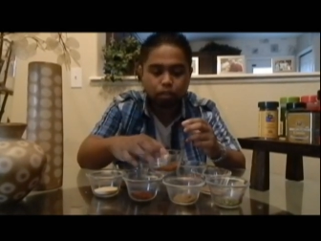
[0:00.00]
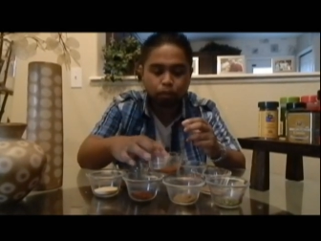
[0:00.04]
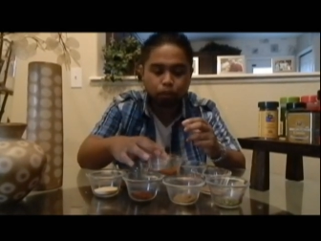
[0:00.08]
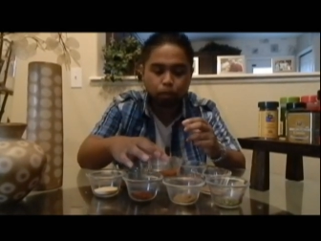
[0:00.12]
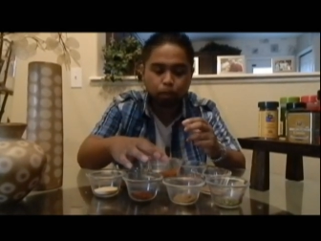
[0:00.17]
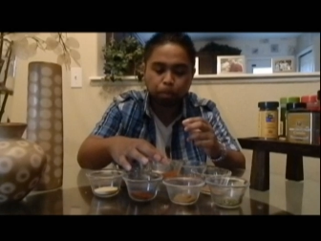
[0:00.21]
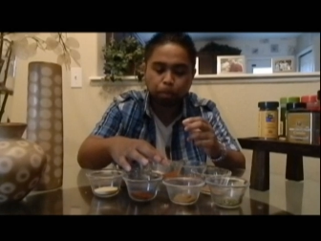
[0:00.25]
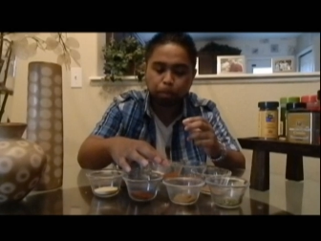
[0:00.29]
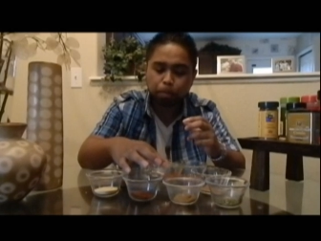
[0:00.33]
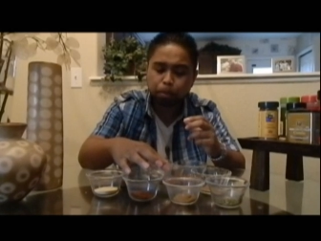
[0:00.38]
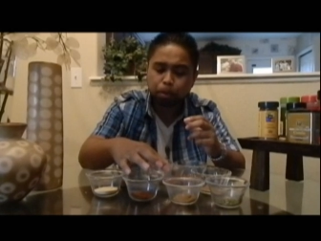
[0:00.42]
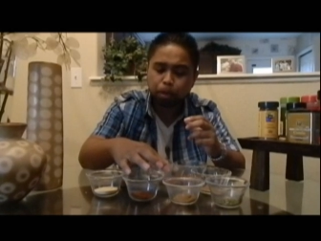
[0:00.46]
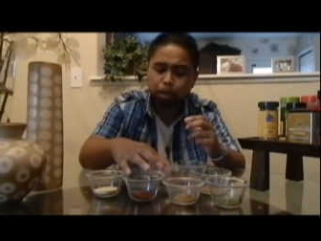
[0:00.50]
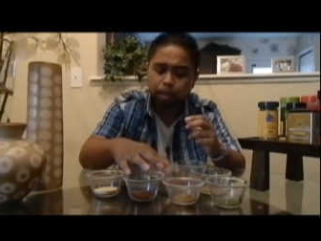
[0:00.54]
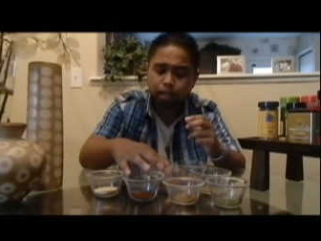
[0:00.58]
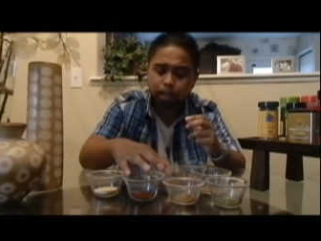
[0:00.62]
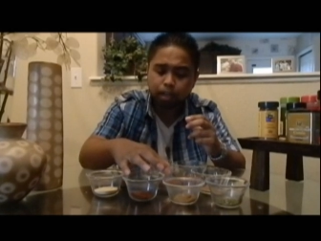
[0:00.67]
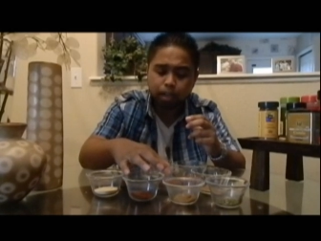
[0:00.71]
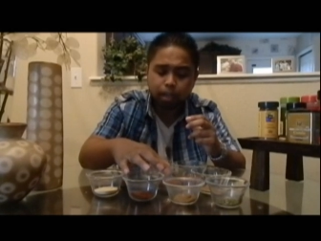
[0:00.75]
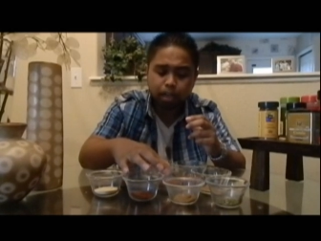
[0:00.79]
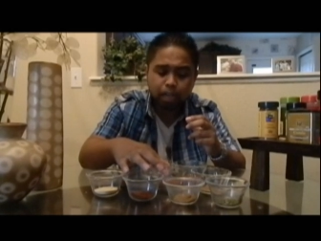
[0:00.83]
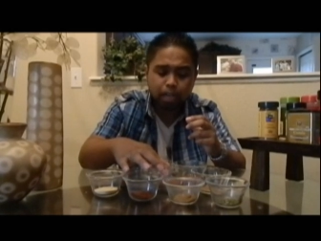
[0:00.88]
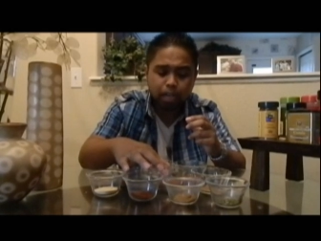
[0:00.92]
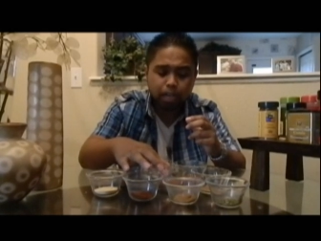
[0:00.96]
for
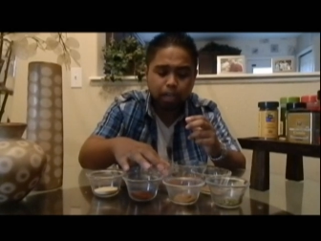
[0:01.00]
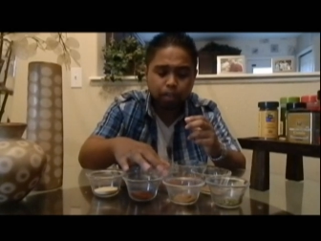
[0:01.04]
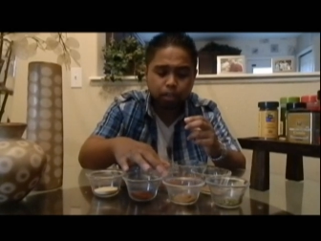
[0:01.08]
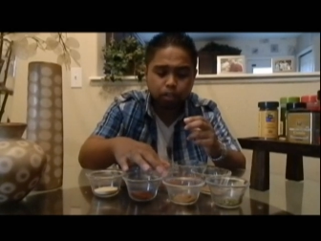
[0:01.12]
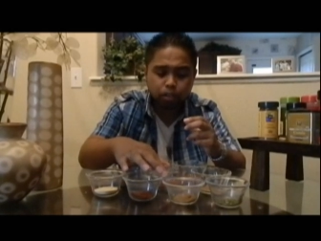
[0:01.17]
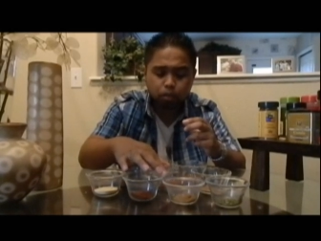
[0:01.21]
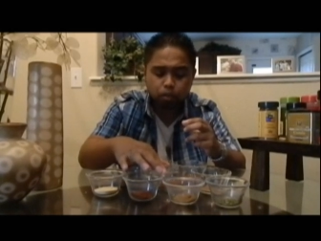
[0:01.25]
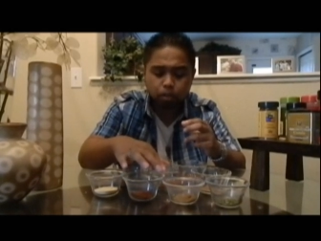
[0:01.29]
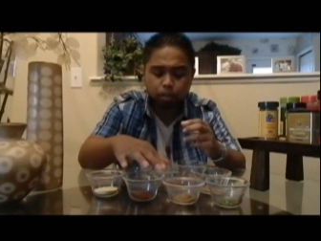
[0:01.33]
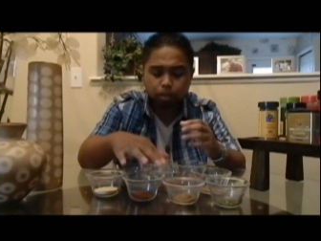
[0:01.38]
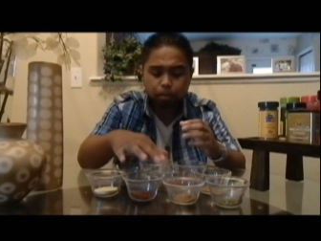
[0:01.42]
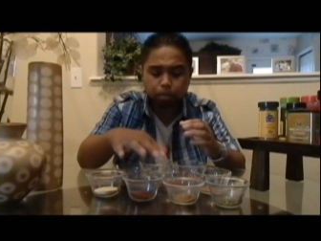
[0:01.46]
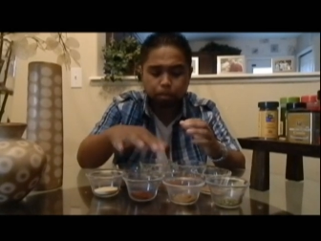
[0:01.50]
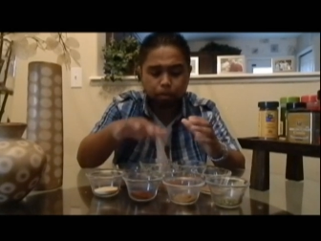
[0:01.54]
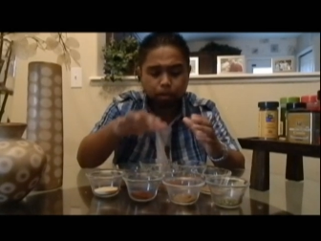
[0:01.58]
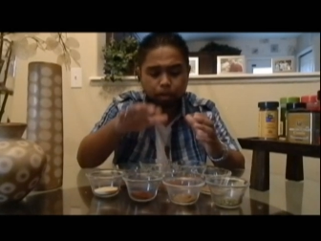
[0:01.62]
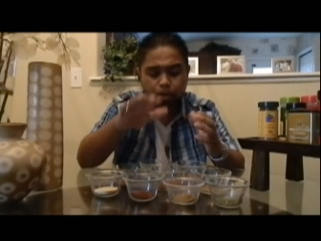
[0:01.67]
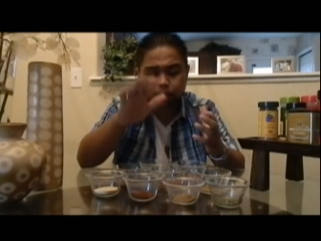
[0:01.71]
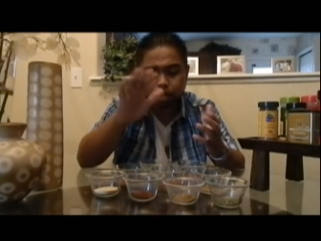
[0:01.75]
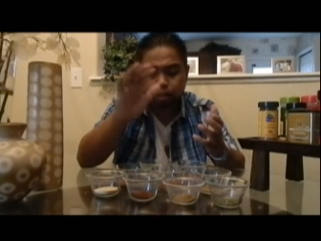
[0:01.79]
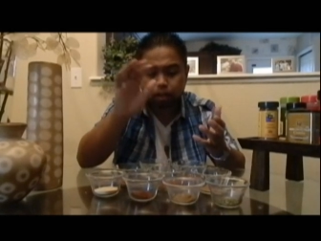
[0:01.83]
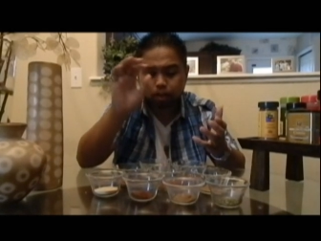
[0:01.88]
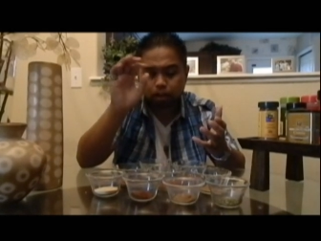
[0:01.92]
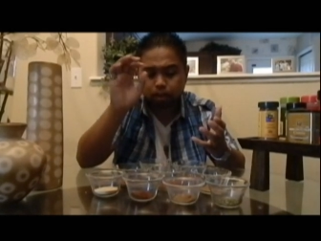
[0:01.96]
paprika. You can put
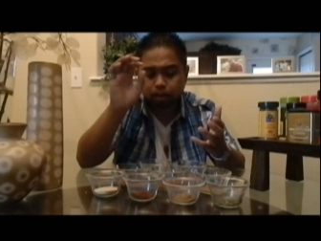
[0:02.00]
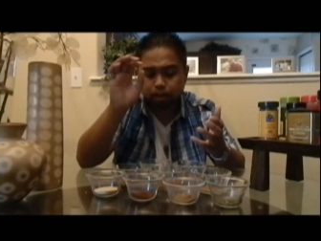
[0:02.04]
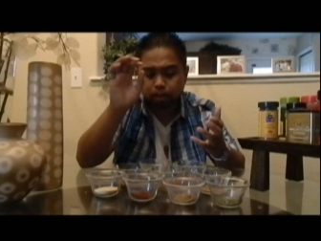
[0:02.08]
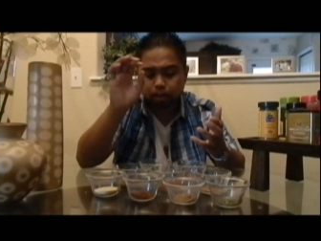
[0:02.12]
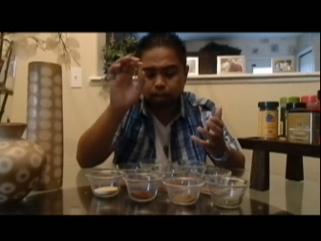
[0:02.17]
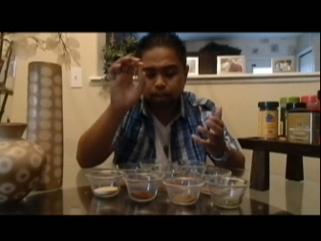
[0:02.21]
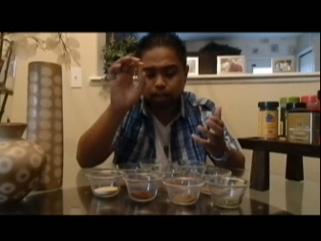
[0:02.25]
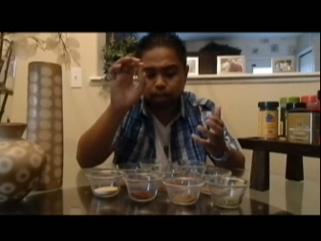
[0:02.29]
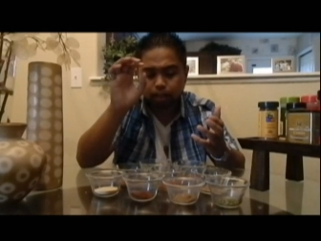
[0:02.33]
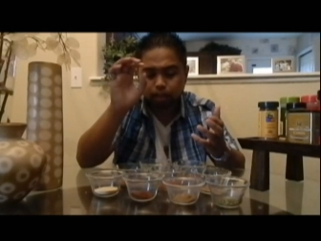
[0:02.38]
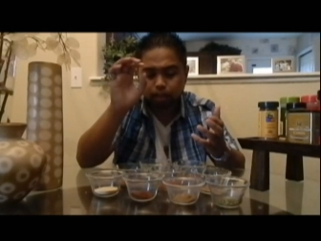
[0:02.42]
it on